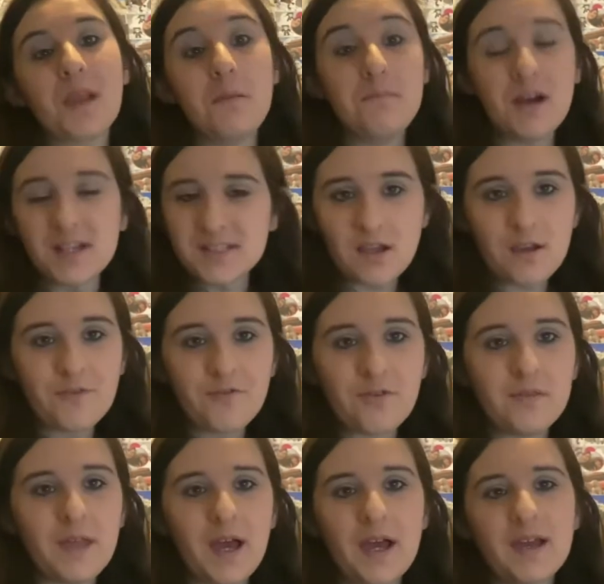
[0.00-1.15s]
But aside from
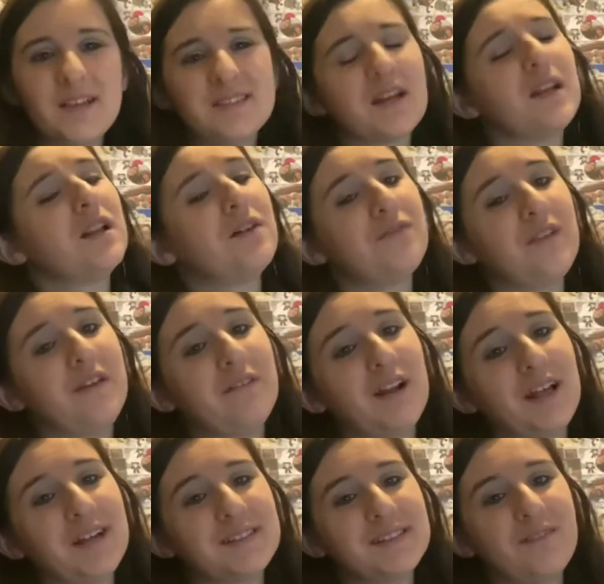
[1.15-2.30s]
that, it's a lovely
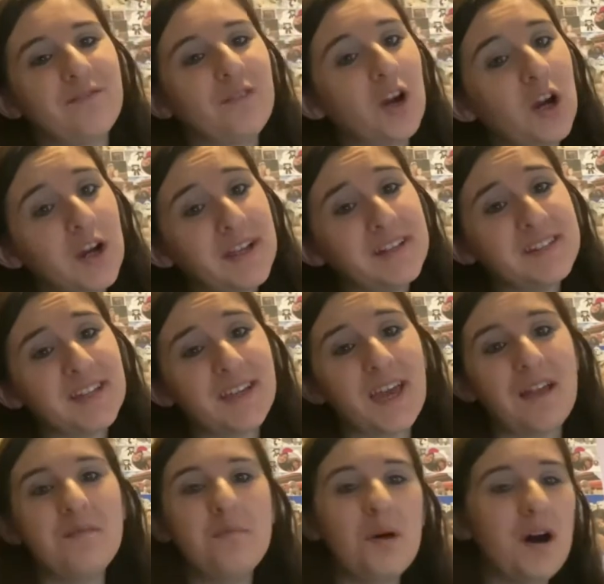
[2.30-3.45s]
relaxing ride,
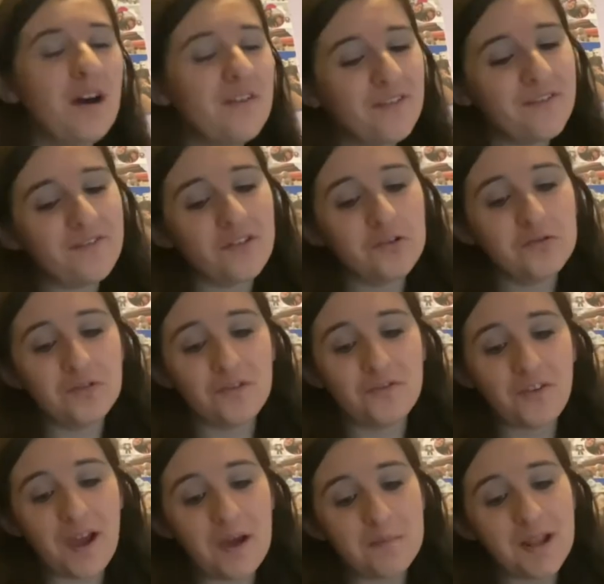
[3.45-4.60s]
again perfect for all the
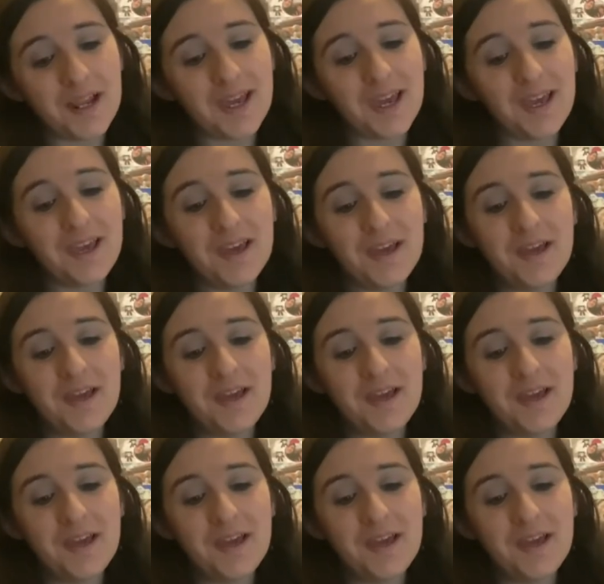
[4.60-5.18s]
family,